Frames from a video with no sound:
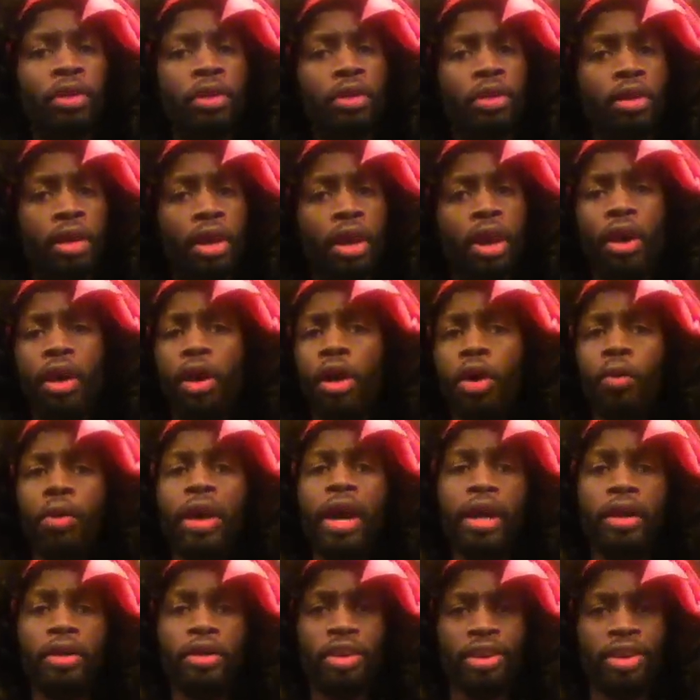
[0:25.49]
no
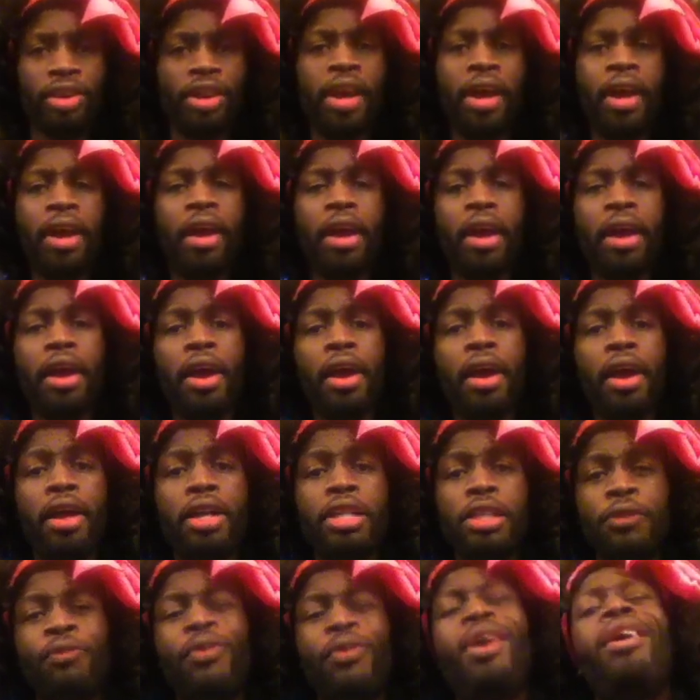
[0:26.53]
one
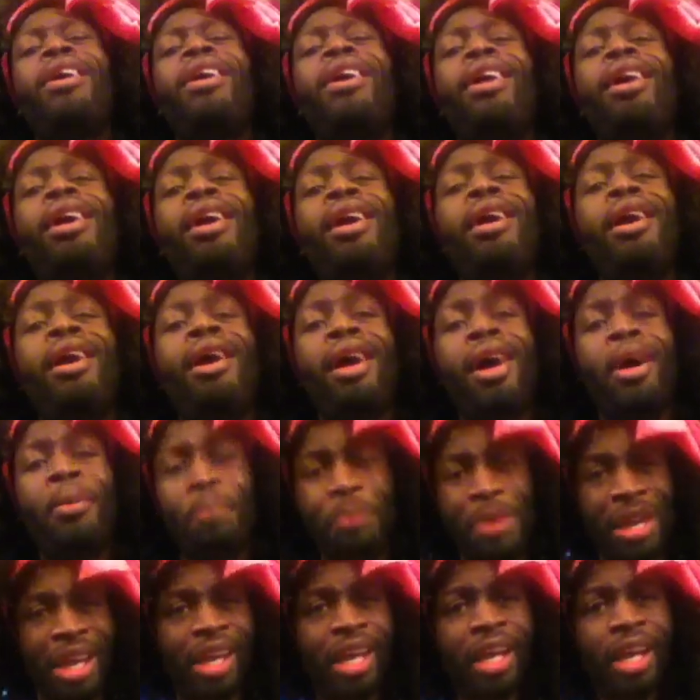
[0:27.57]
cares
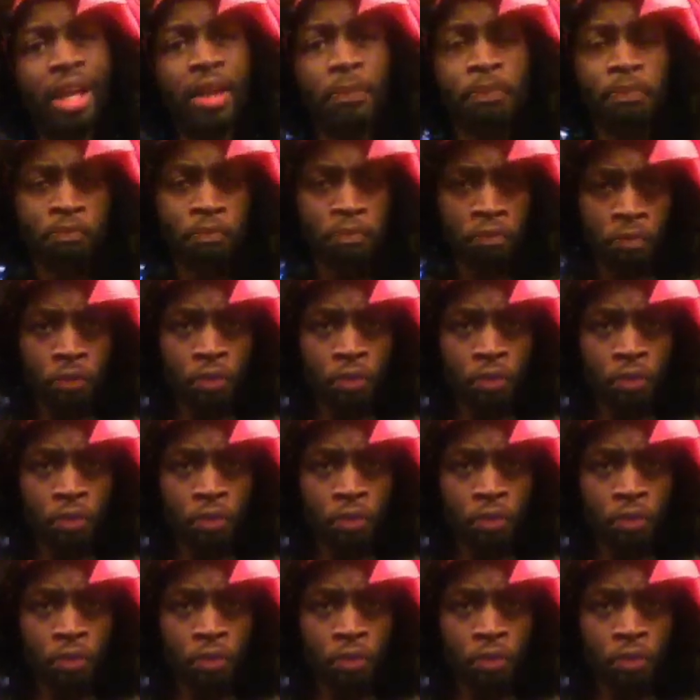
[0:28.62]
for me.